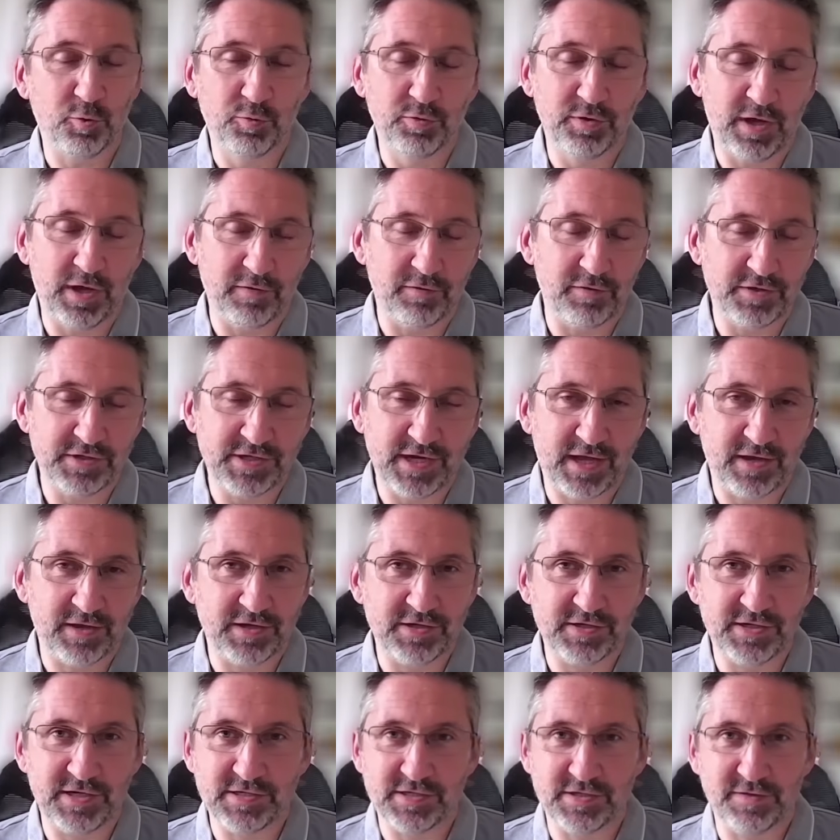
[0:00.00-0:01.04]
know the
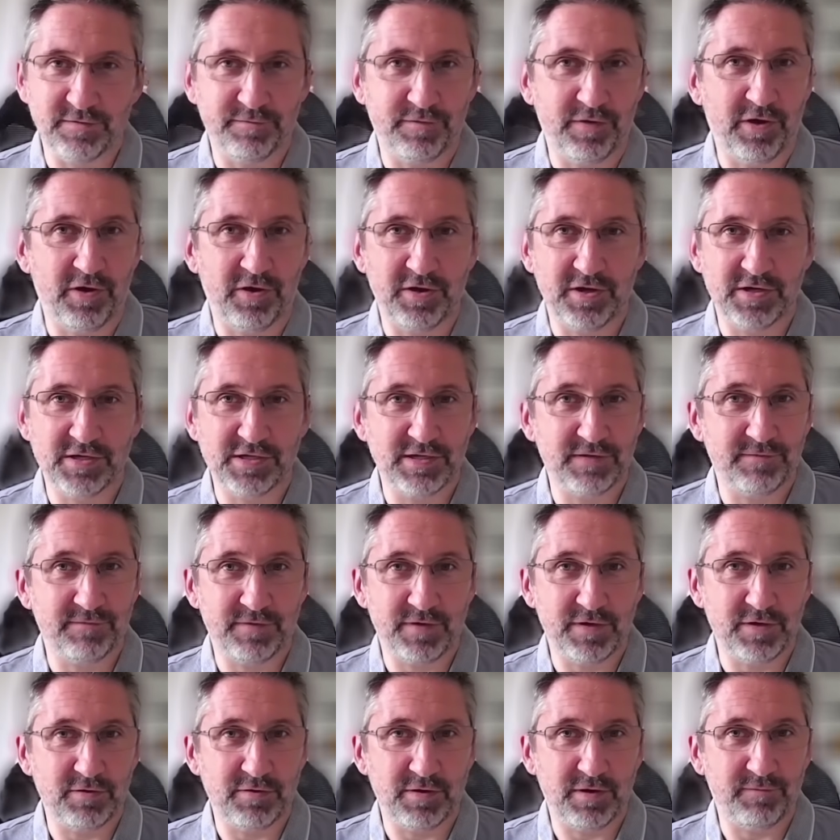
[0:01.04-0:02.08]
challenges, the fines if
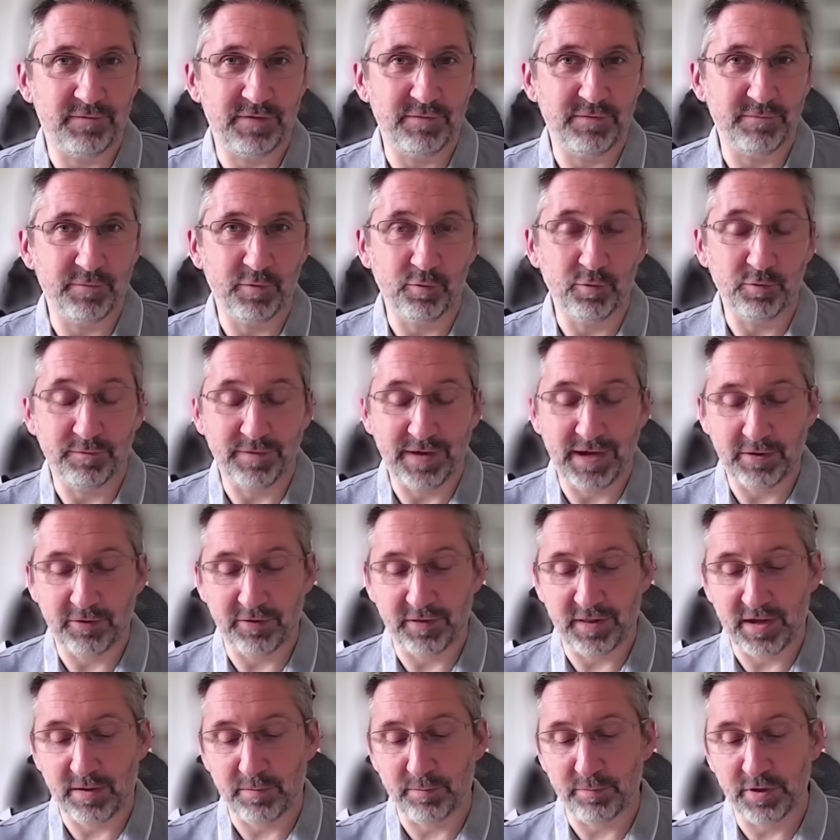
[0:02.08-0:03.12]
you fall foul
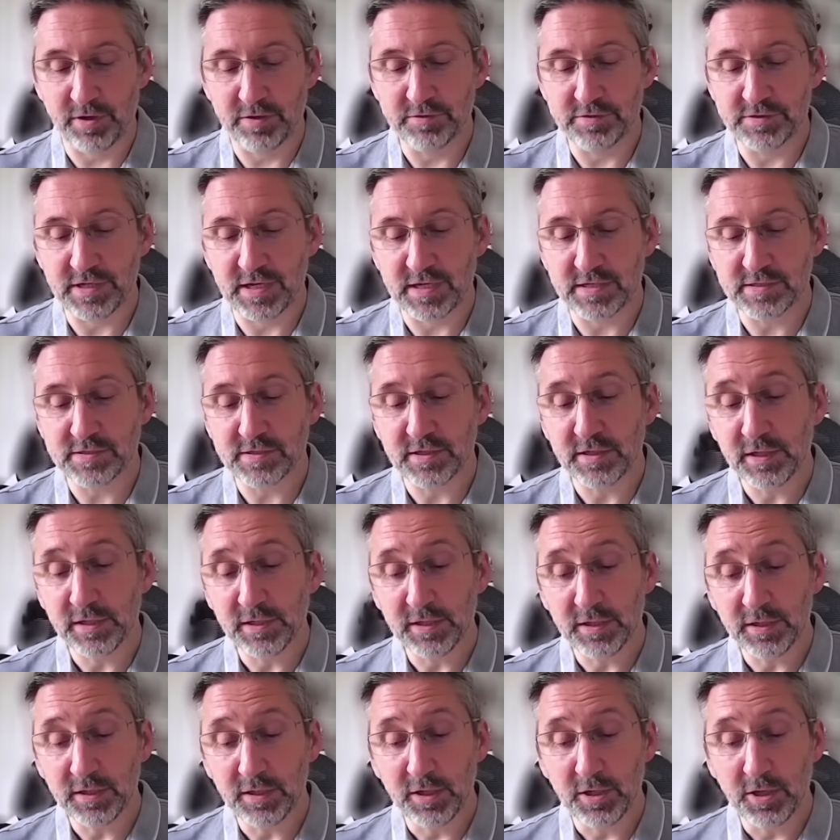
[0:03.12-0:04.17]
of that process.
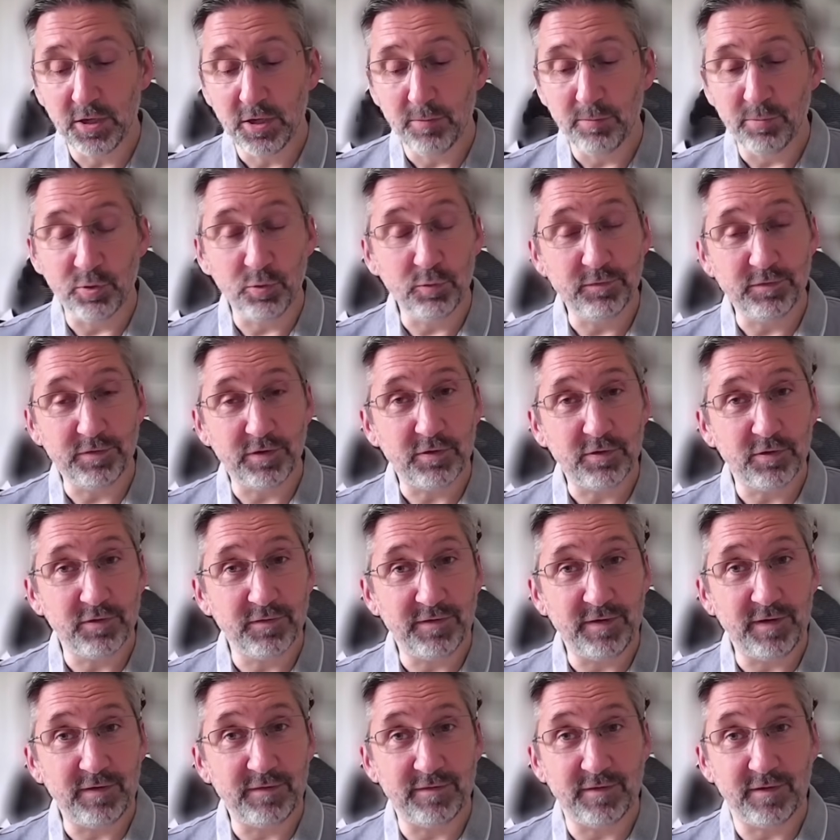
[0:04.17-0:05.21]
But also
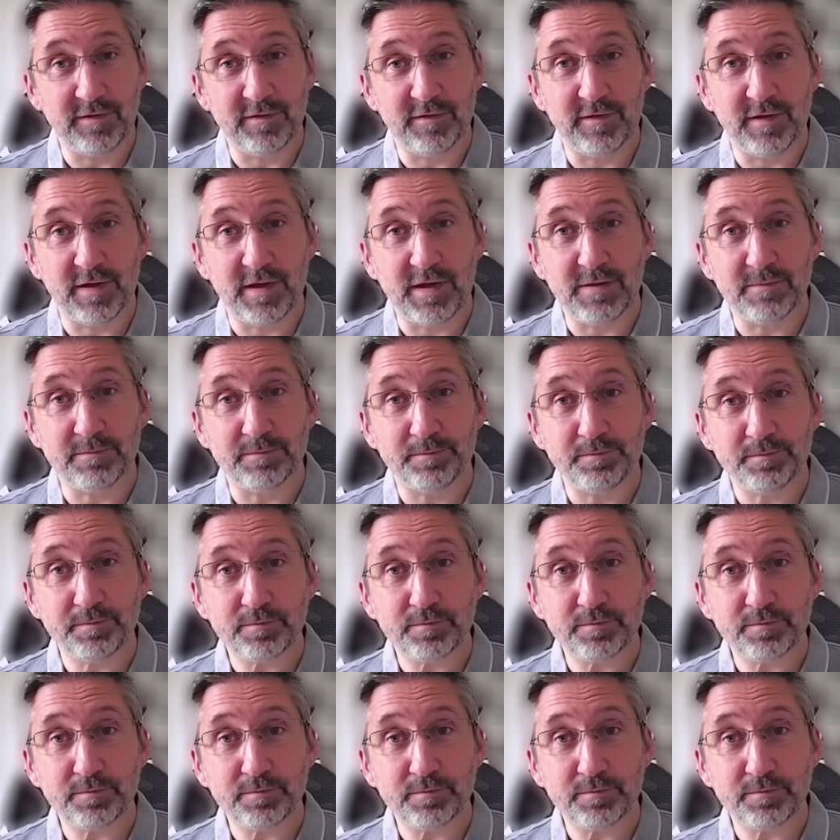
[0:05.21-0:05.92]
consistency.